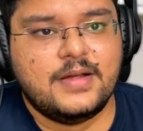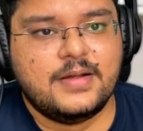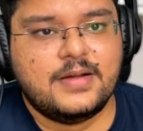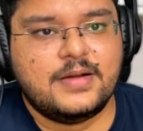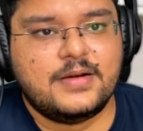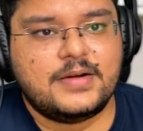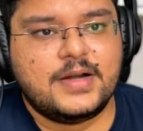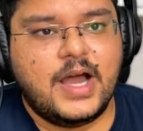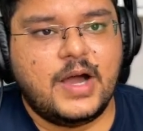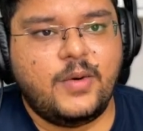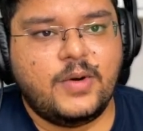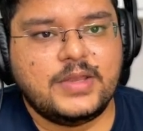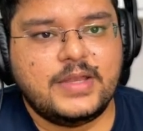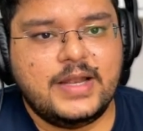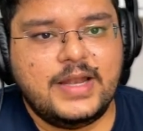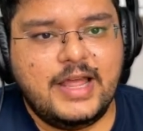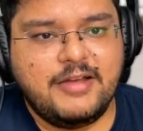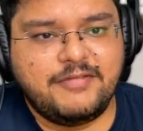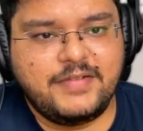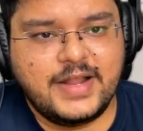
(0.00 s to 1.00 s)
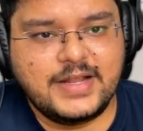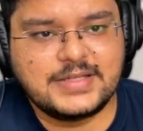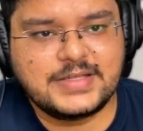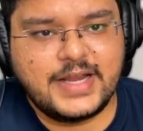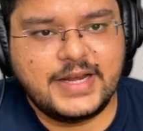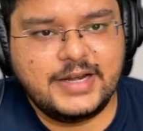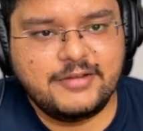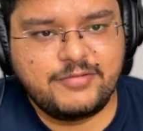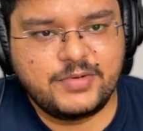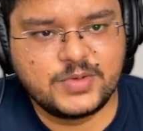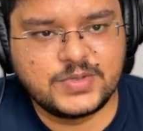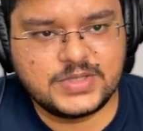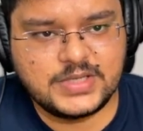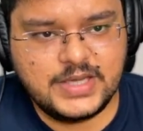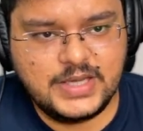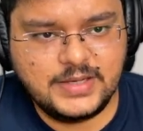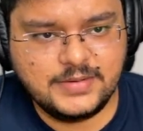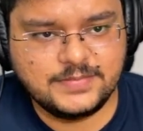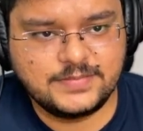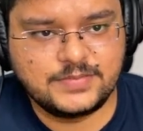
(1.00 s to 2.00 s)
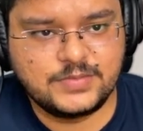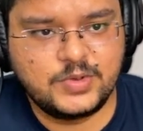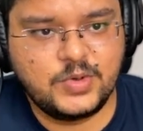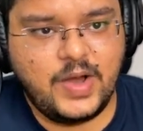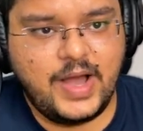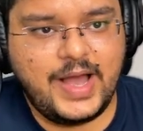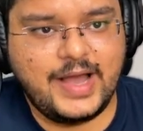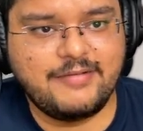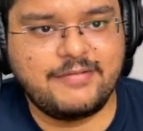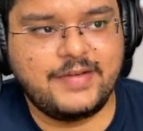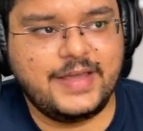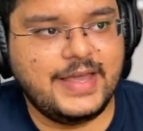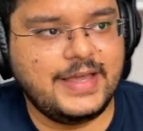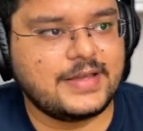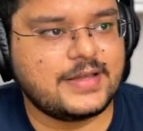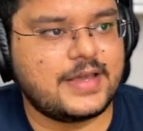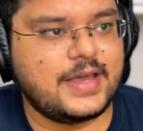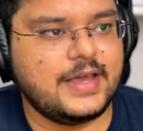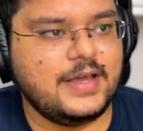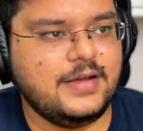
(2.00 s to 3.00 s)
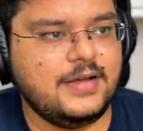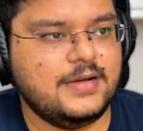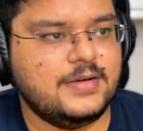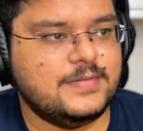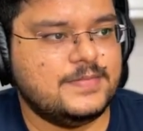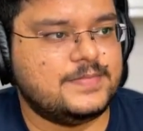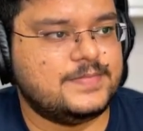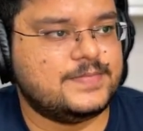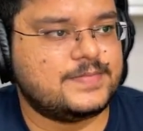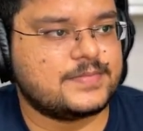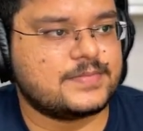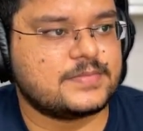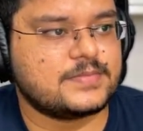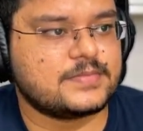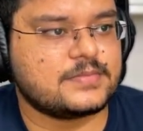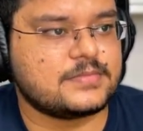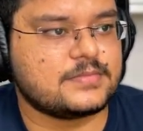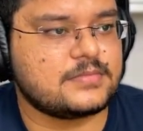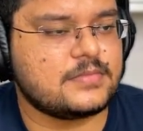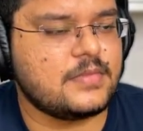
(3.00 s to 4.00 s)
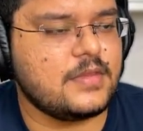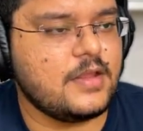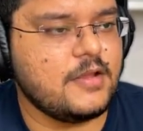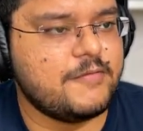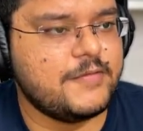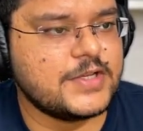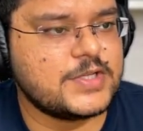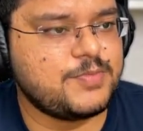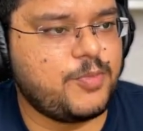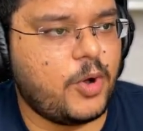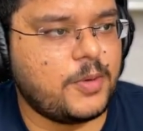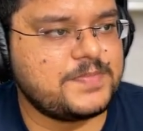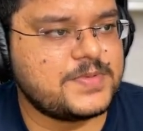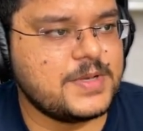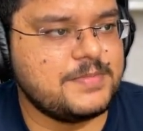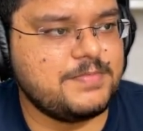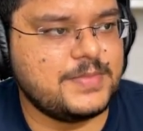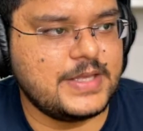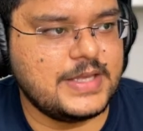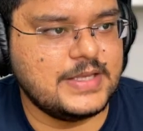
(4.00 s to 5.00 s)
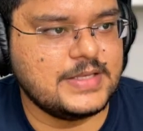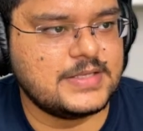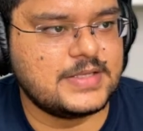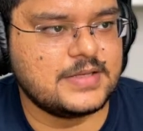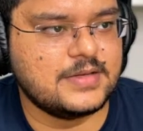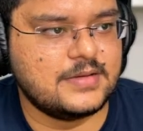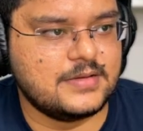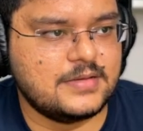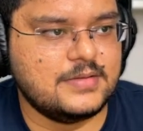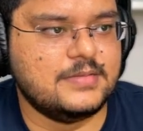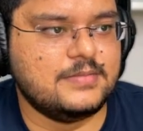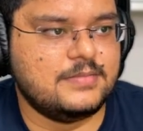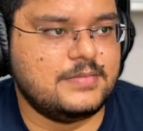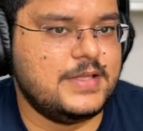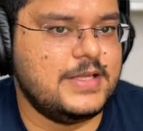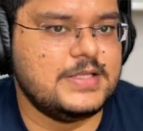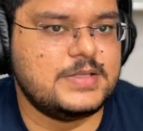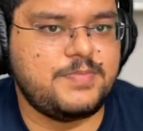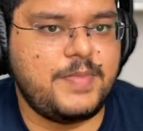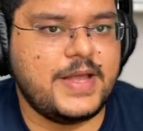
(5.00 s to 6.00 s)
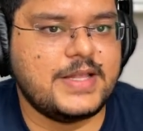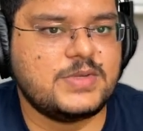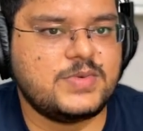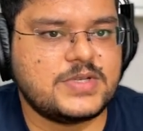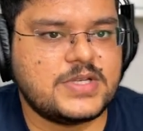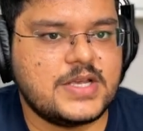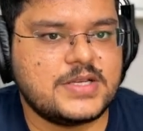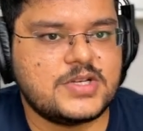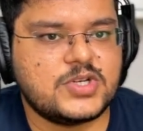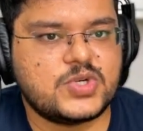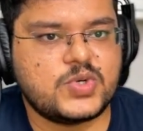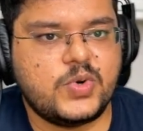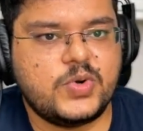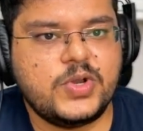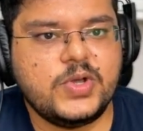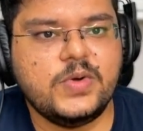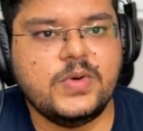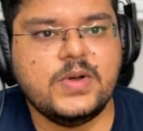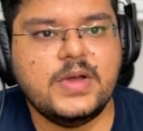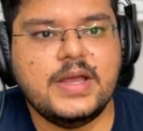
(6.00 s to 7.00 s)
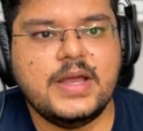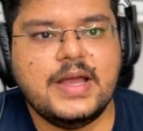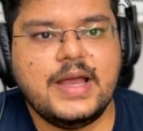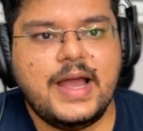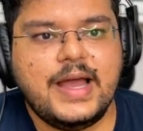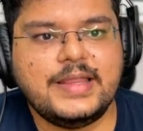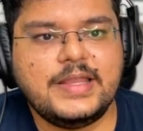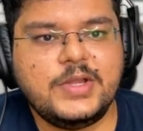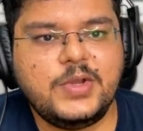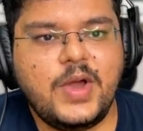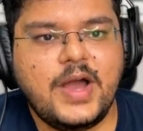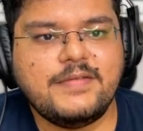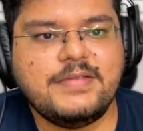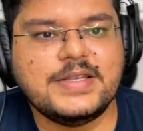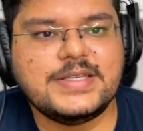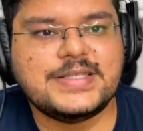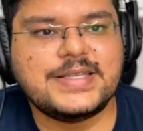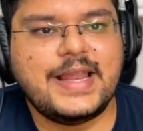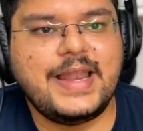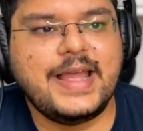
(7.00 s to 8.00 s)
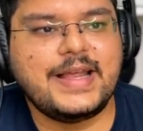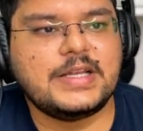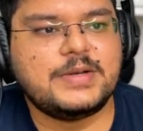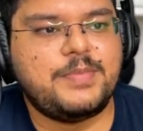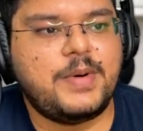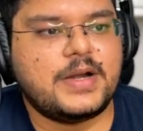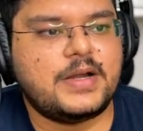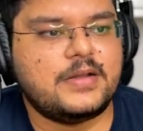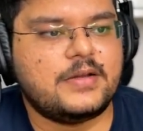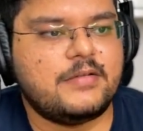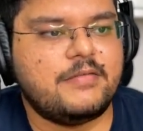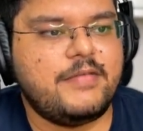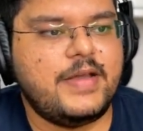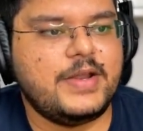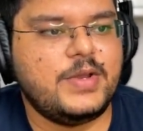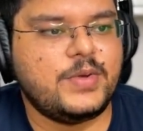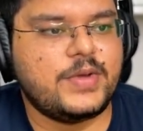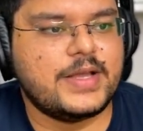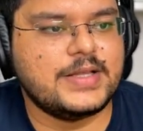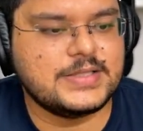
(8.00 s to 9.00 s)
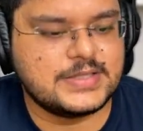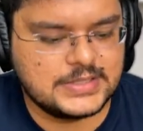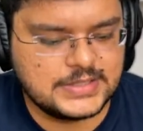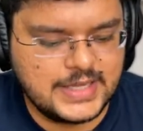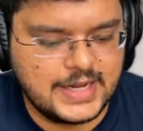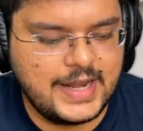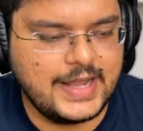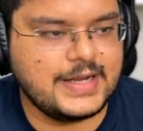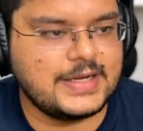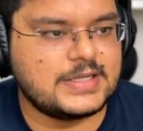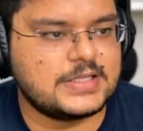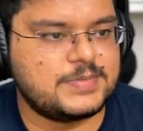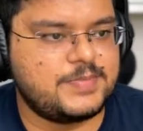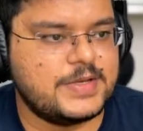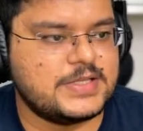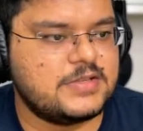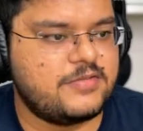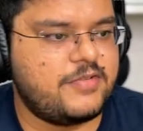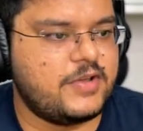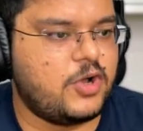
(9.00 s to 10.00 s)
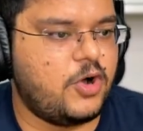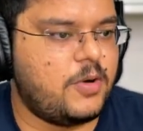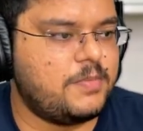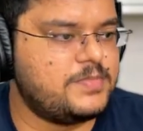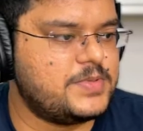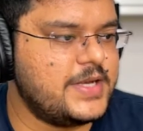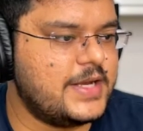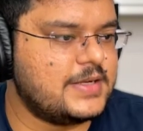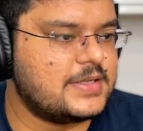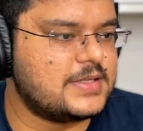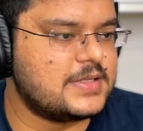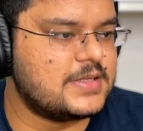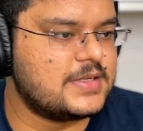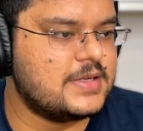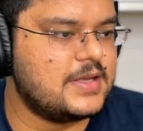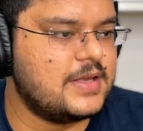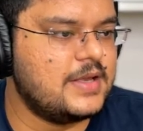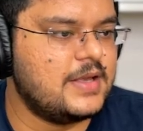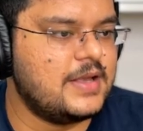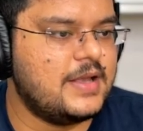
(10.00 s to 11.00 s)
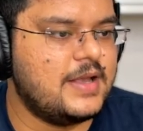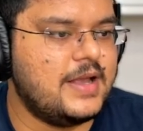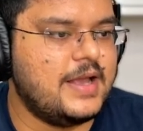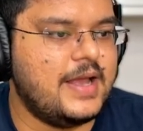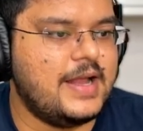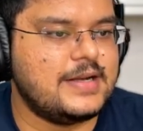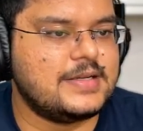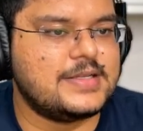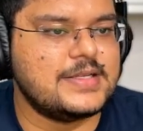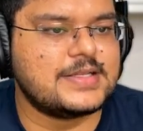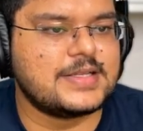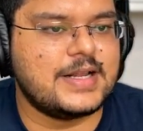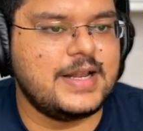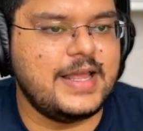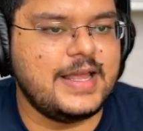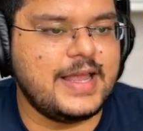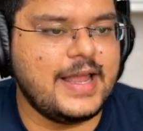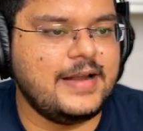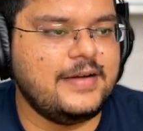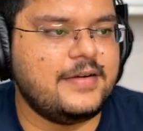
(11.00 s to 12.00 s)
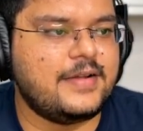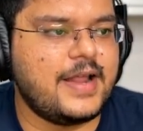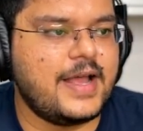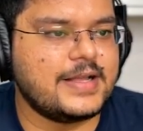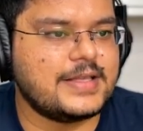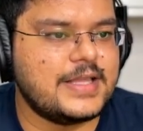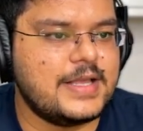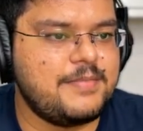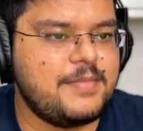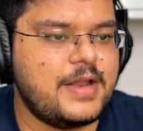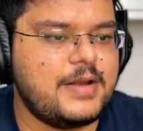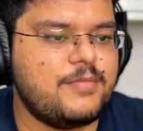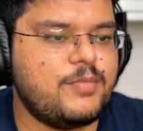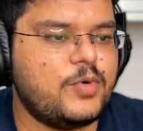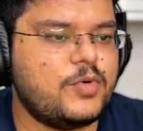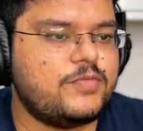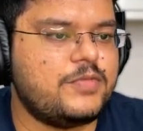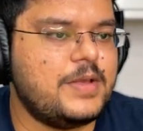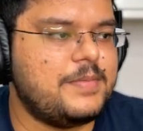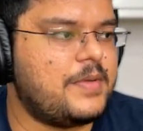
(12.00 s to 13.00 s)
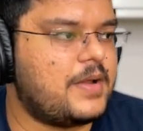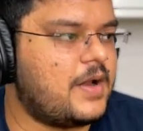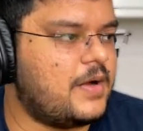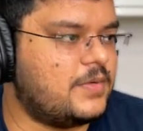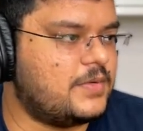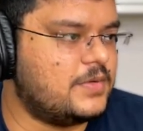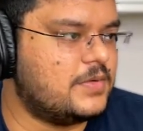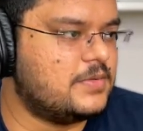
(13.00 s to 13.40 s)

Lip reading: Now on the left-hand side, if you see, you have inking, which pops up these pens which I just showed you. And then you have the select button where you can select specific objects, just click and drag them and move them around,